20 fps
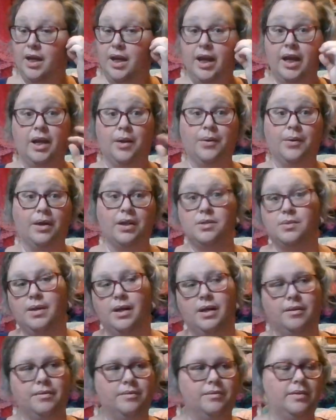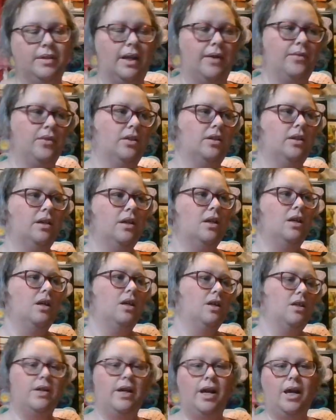Anyways, well, whatever.
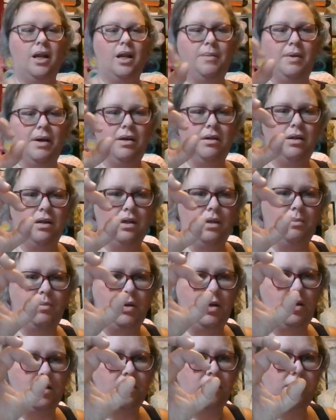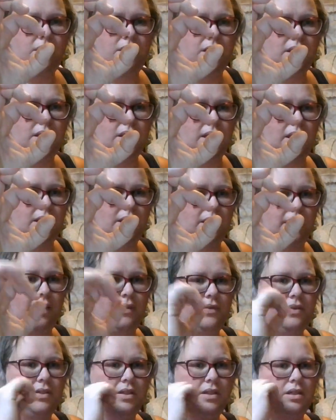So I had about a ball this size
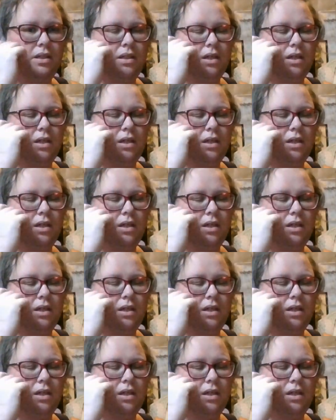left.